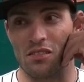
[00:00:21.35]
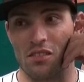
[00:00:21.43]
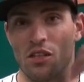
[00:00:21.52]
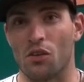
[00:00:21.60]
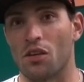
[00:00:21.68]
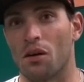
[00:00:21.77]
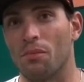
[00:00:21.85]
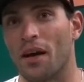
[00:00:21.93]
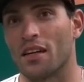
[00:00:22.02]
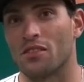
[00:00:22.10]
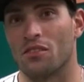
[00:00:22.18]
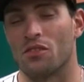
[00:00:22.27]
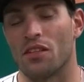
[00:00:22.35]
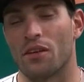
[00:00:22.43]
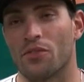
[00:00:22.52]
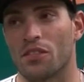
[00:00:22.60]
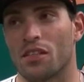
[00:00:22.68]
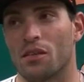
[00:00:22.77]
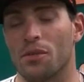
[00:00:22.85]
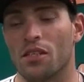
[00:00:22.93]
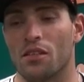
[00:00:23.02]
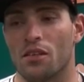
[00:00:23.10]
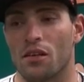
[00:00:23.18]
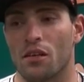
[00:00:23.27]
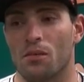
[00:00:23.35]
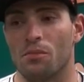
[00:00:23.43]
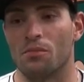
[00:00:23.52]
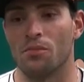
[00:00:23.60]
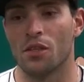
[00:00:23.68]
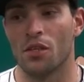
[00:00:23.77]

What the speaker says: you know, come back to, no deficit. I mean,